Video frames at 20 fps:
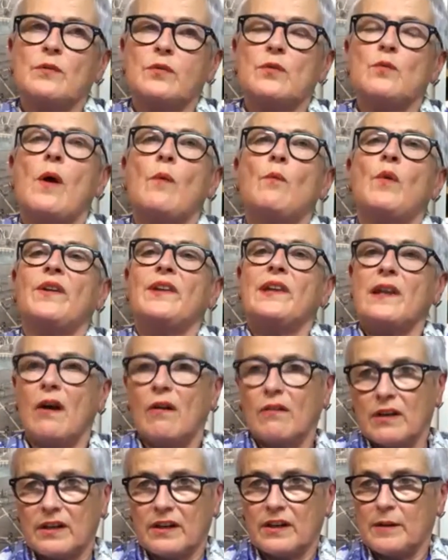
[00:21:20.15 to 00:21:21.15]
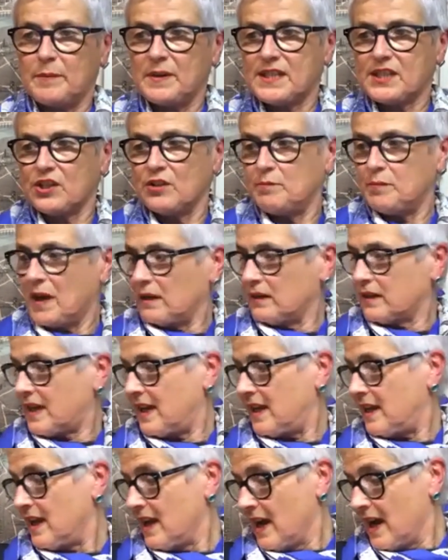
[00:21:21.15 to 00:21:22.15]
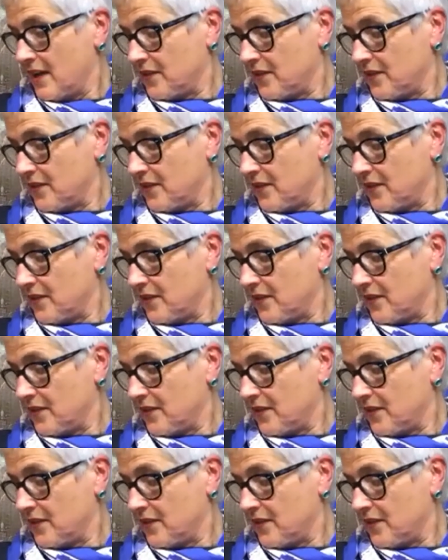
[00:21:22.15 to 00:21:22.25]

wouldn't want one longer, it'd be too bulky.